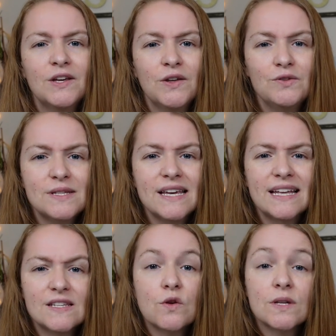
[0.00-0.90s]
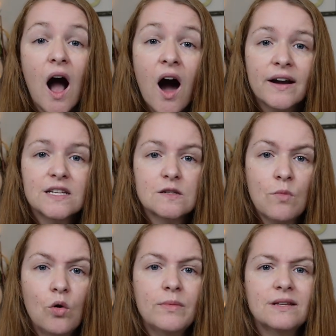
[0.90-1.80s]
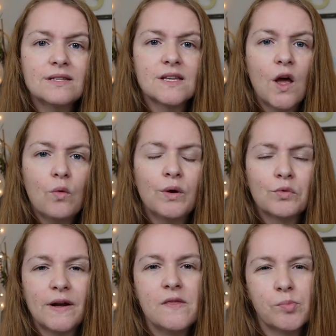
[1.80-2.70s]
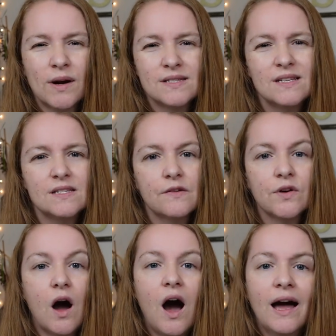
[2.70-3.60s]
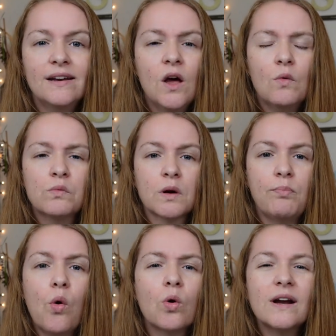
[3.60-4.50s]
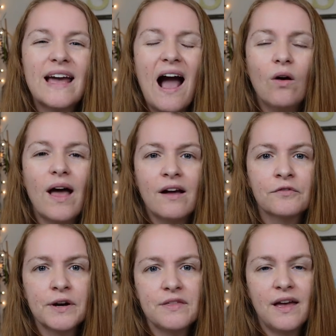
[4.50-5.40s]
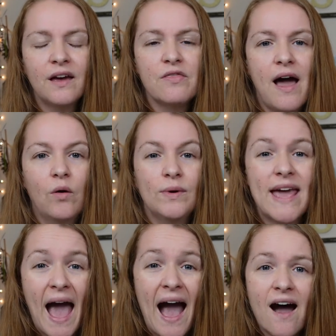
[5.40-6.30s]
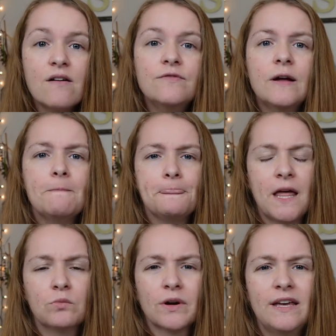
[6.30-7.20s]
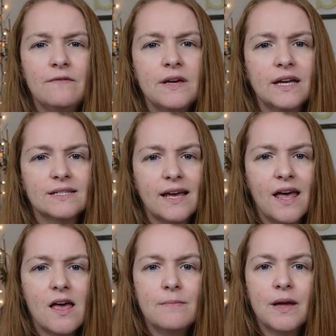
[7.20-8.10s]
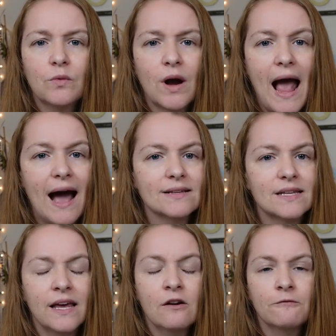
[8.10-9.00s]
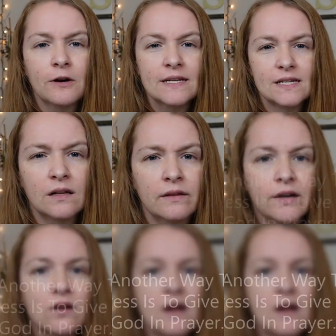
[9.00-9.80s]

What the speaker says: You see, it's those honest moments when we're in the presence of God, when we're pouring out everything that we have and we're giving it to him and we're asking for his clear